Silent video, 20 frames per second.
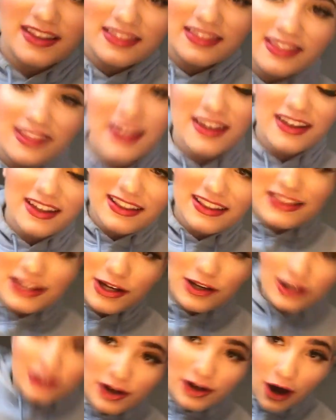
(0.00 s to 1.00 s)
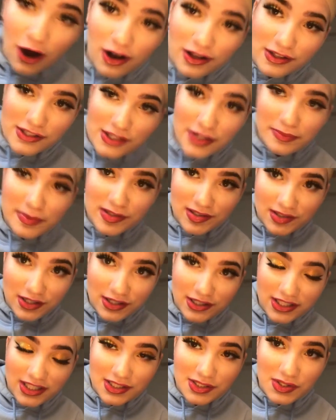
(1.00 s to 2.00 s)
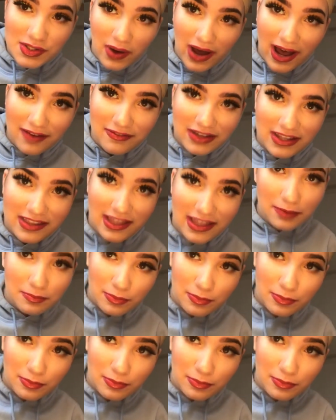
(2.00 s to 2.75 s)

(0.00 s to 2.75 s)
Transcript: the costume is literally so heavy that it